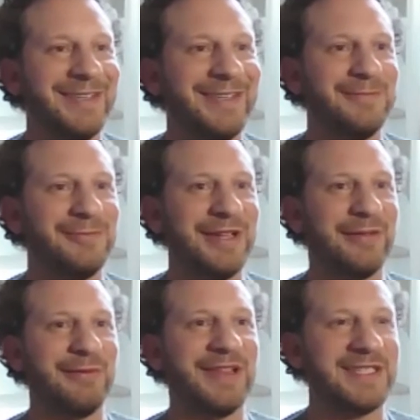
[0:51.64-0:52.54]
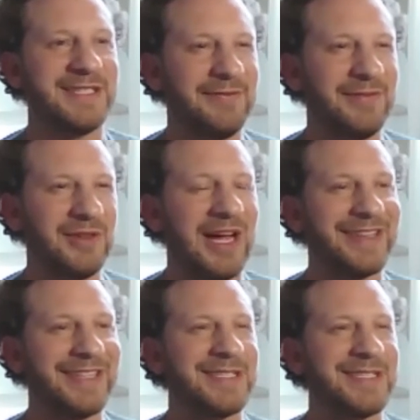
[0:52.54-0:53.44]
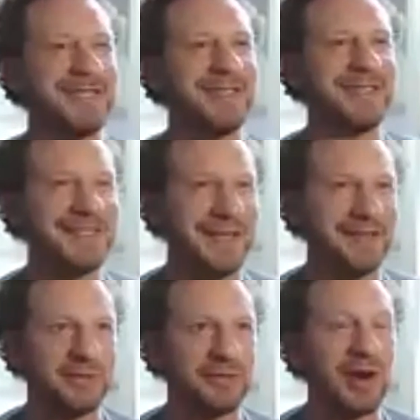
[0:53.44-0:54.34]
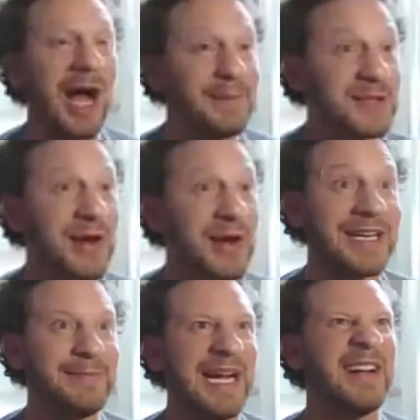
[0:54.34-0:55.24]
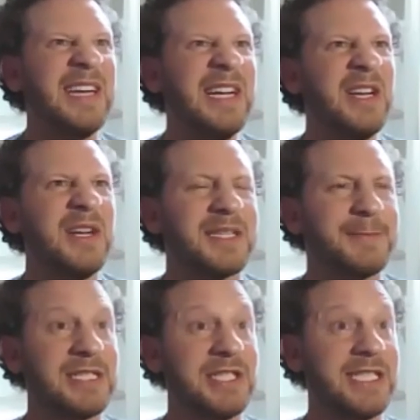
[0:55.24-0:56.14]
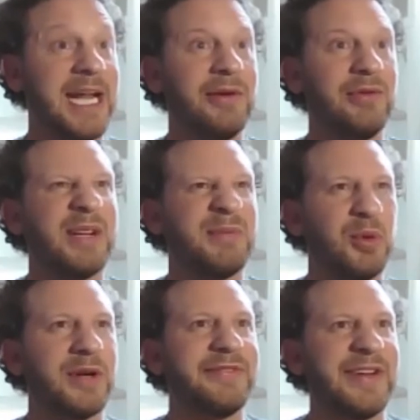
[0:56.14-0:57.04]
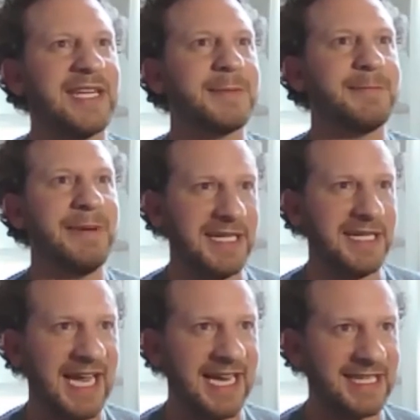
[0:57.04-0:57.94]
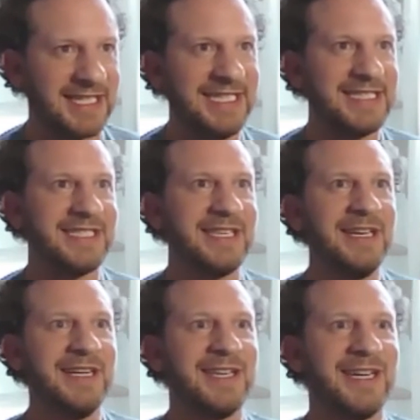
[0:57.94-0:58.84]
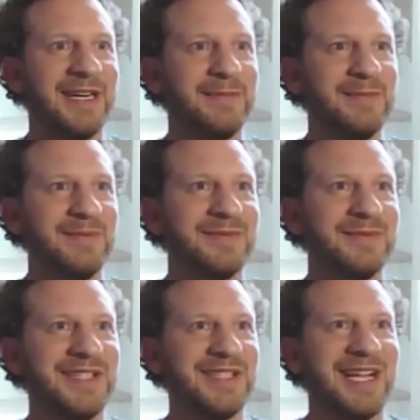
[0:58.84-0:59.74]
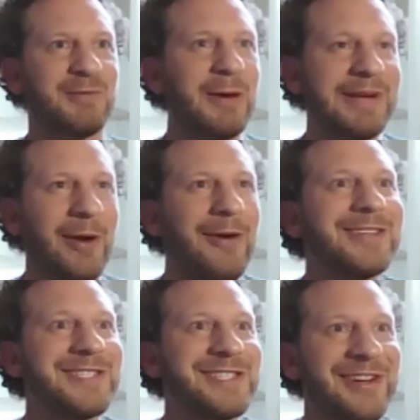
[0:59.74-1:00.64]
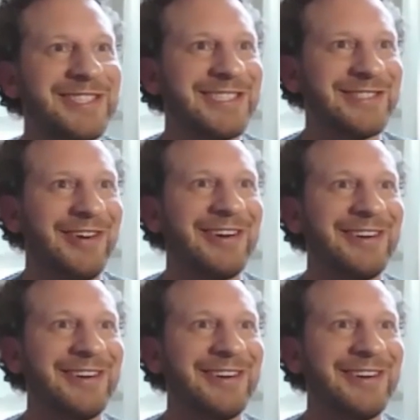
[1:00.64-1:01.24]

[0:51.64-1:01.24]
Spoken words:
with this stuff. A lot of this stuff that Rob's talking about, especially today, like more advanced picking techniques. That's why we call it stunt guitar,